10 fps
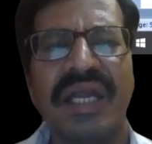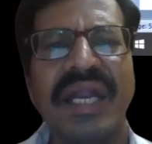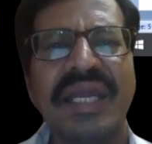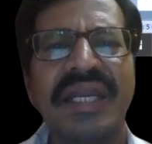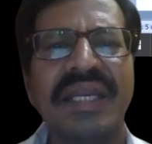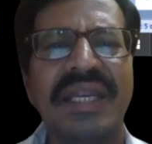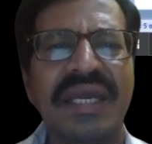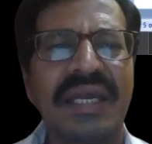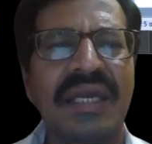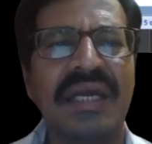
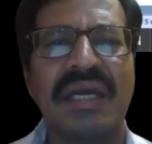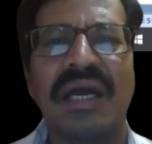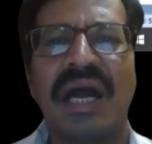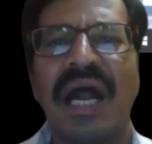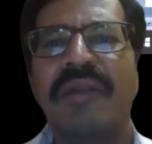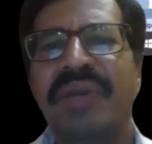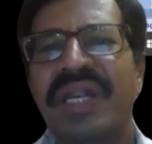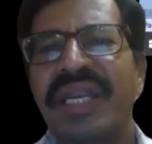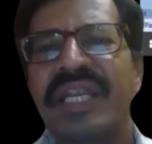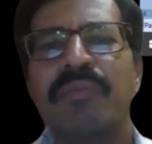aDNA and
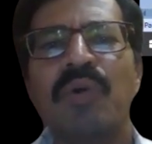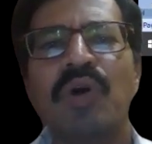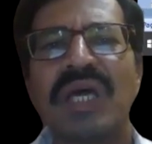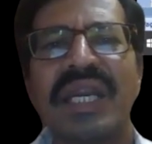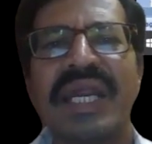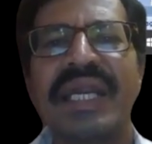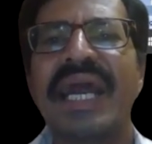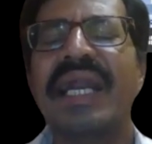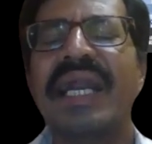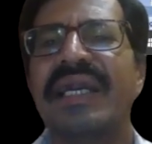bDNA both are
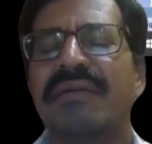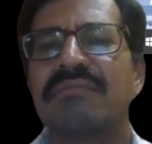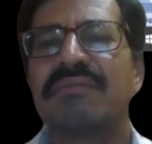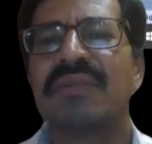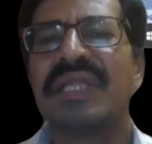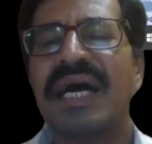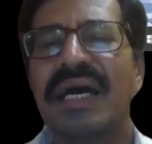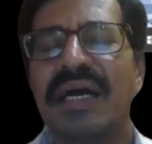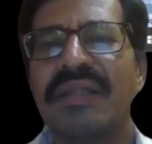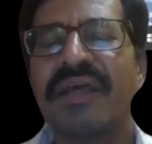right-handed.
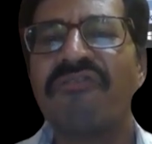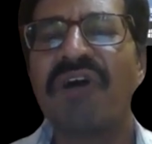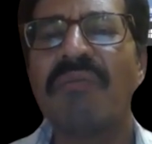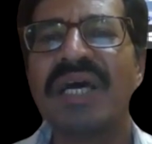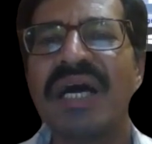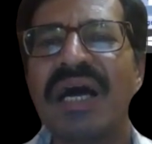They form